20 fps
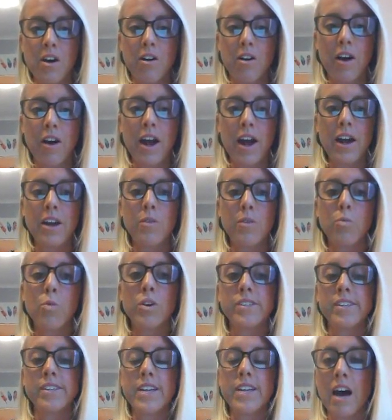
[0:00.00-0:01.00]
All right,
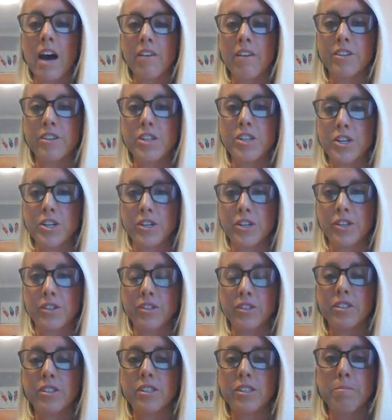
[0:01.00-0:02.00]
was an oven
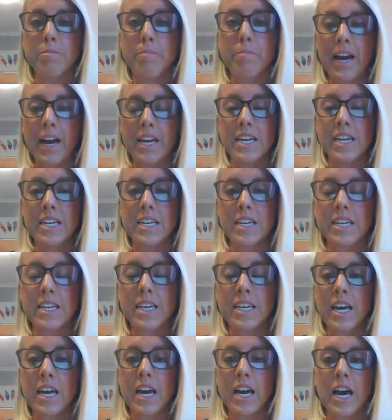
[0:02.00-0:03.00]
used to bake
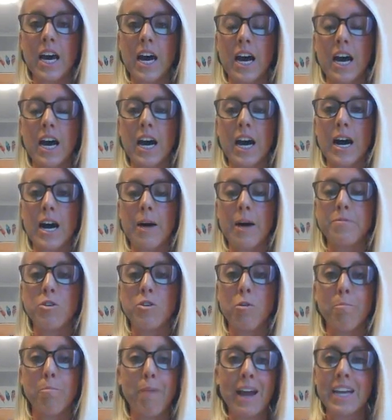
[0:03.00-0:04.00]

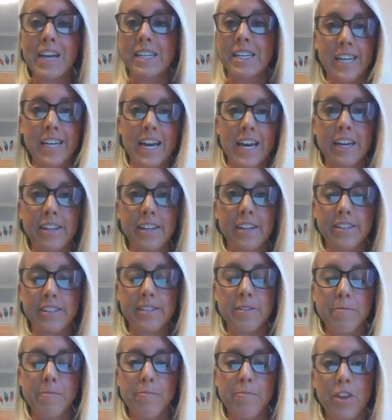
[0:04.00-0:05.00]
your baked eggs?
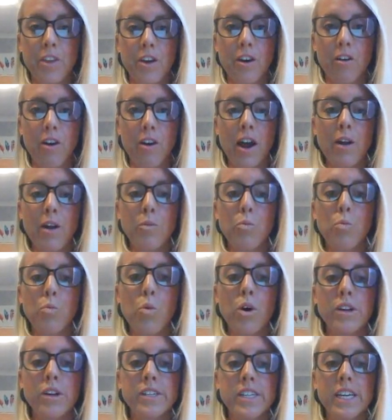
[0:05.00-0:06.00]
All right,
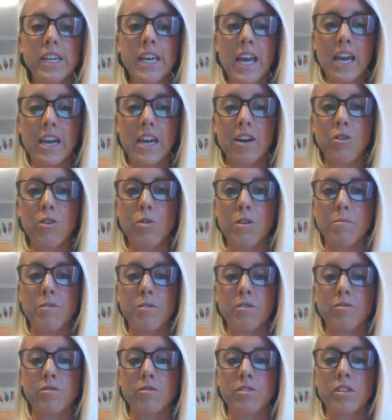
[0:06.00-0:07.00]
what key
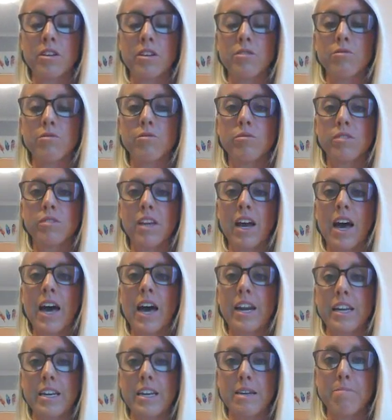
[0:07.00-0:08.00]
equipment or skills
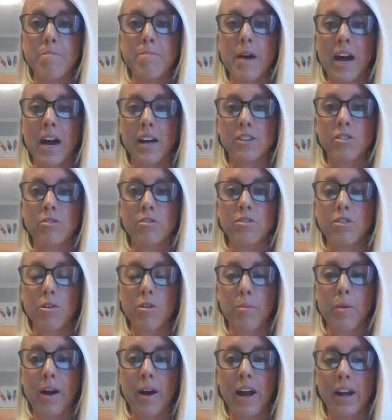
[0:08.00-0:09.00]
had an impact on your
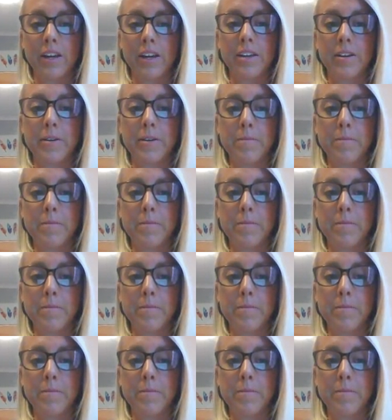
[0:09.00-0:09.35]
prac?